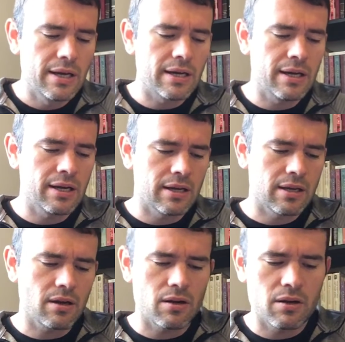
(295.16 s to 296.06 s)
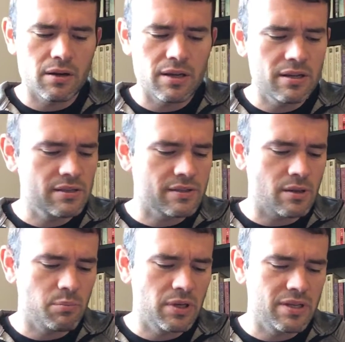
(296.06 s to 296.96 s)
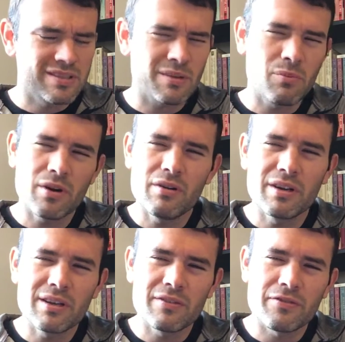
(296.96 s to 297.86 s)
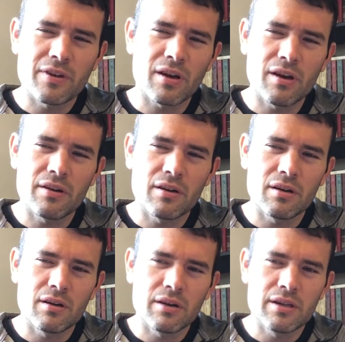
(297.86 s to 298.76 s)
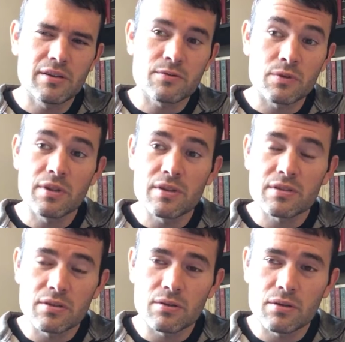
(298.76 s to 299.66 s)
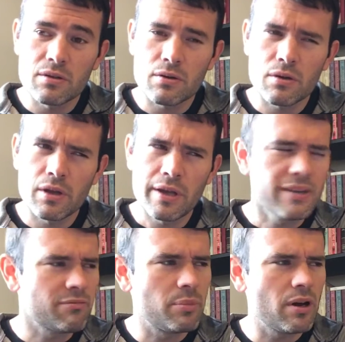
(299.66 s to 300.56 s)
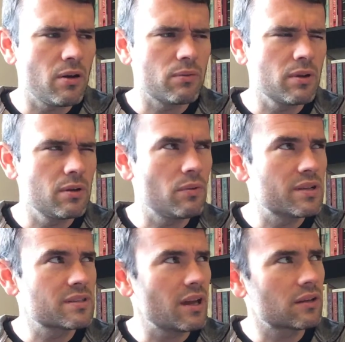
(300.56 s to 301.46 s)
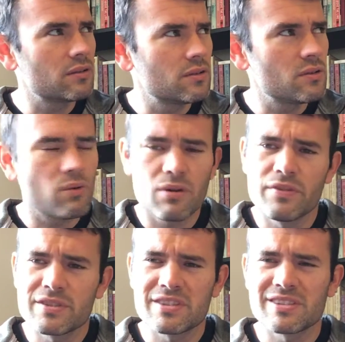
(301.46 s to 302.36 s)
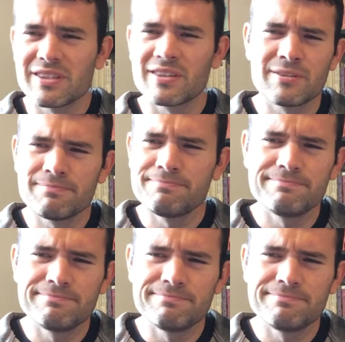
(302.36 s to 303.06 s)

Connor is a beast. I'm wondering if Connor is really this good, and if Bell really was that good, or if it's just a